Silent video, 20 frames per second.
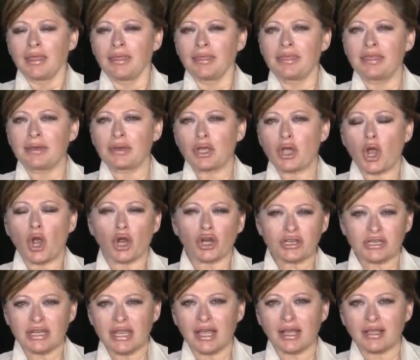The
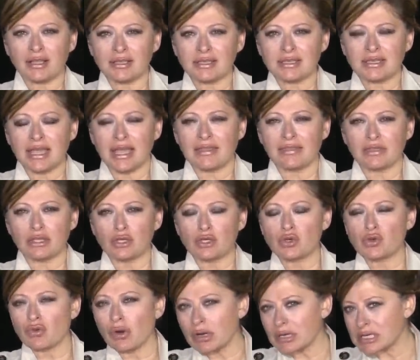cartels and the
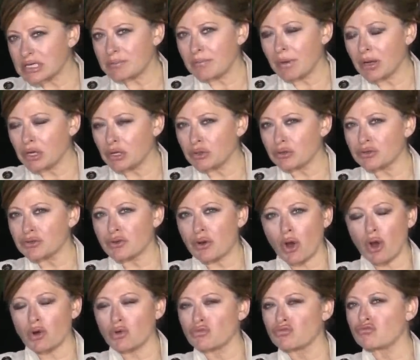drug smugglers
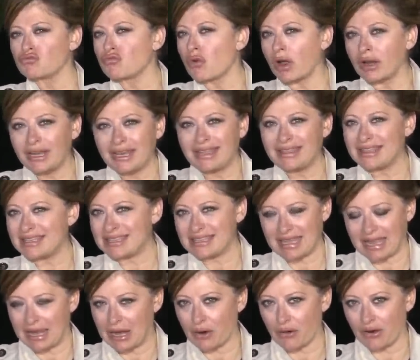are running this
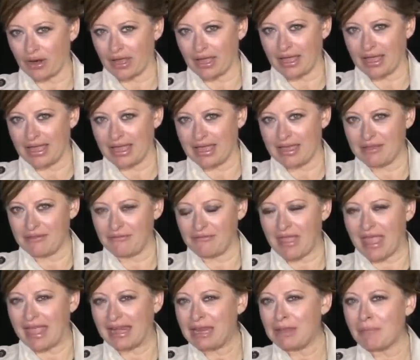area. If
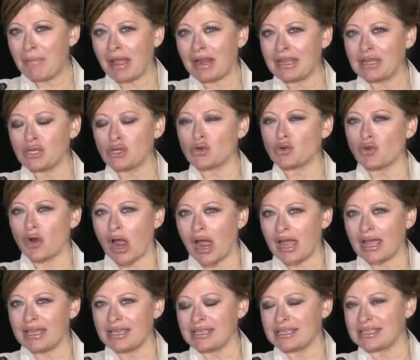anybody
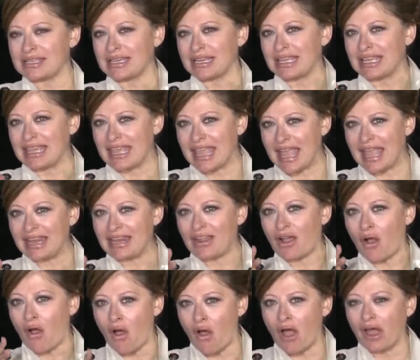tries to get
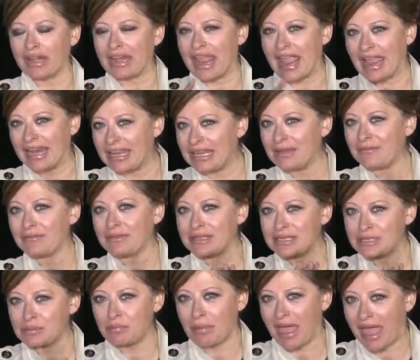on any of
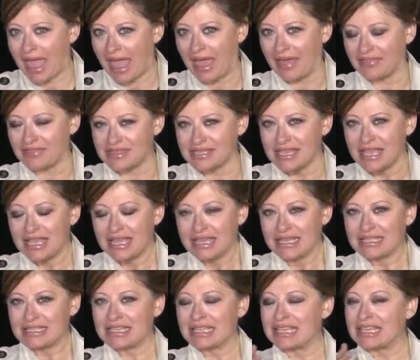these paths
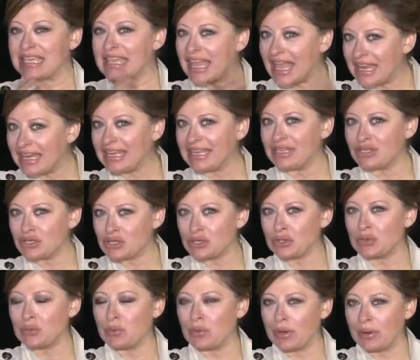to get
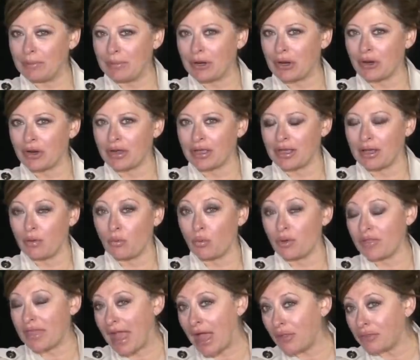into America
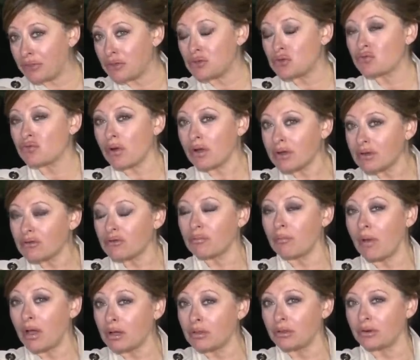without the drug
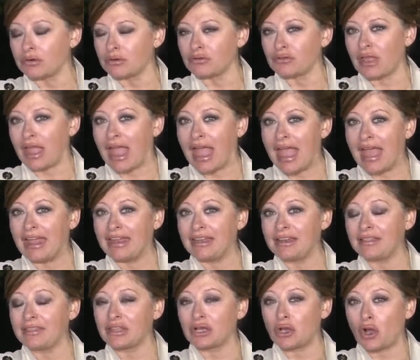smugglers
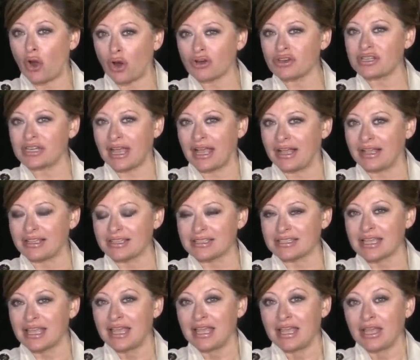and the
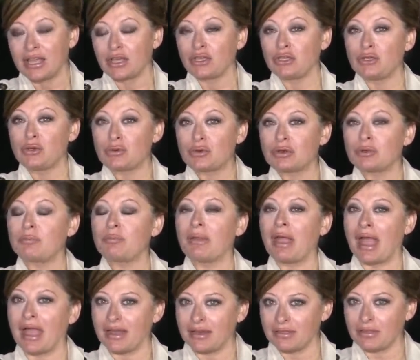cartels, you could
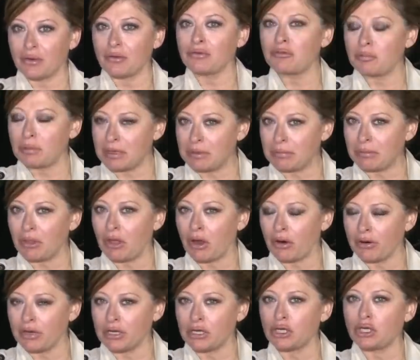bet those people
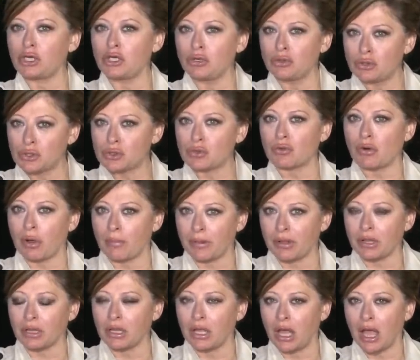are in huge
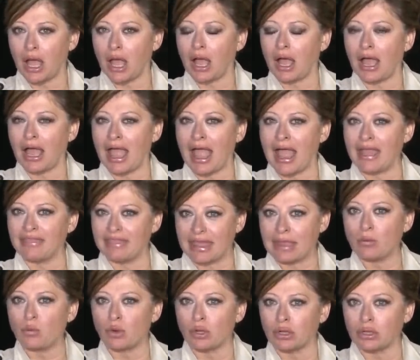trouble, uh, and
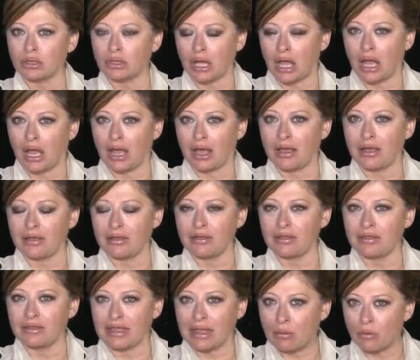they will uh,
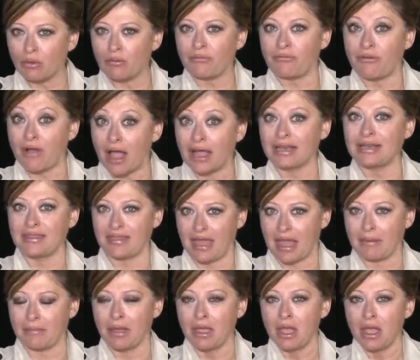they will find
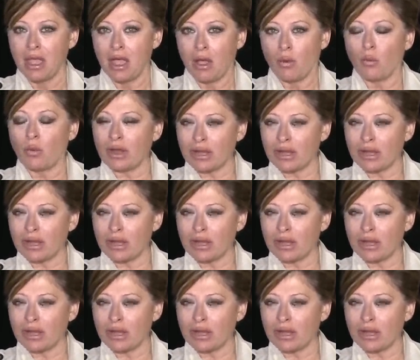them. I